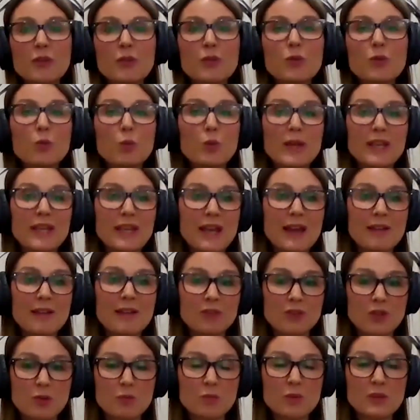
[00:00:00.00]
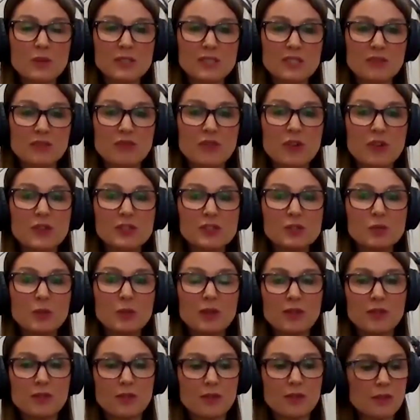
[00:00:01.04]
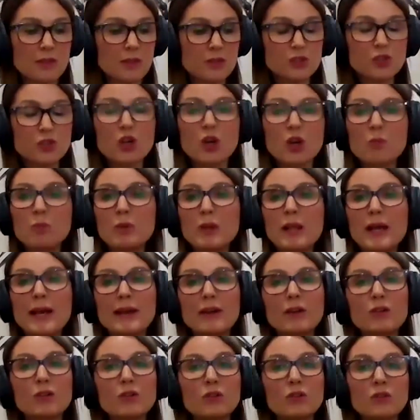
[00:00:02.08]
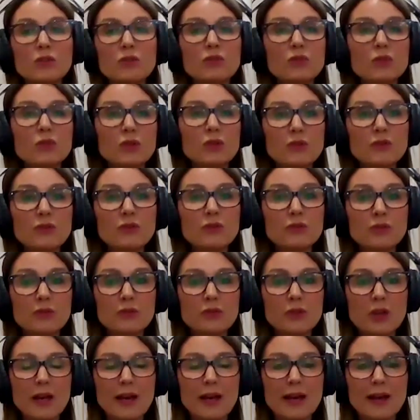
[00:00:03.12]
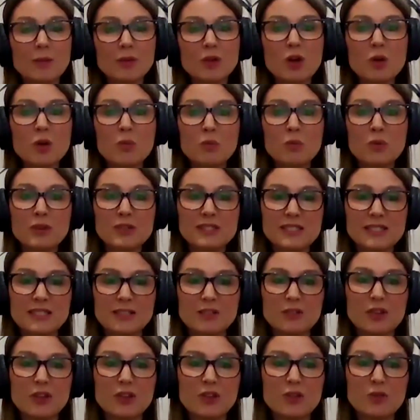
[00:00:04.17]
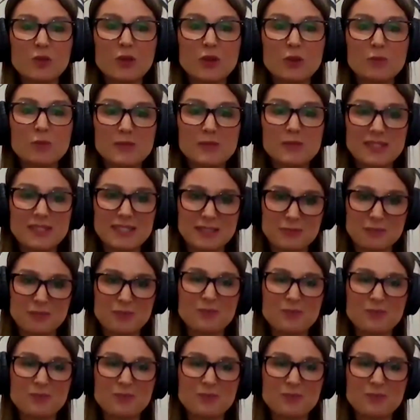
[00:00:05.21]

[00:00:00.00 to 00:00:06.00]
we have composting rows with the top layer all full of composting earthworms.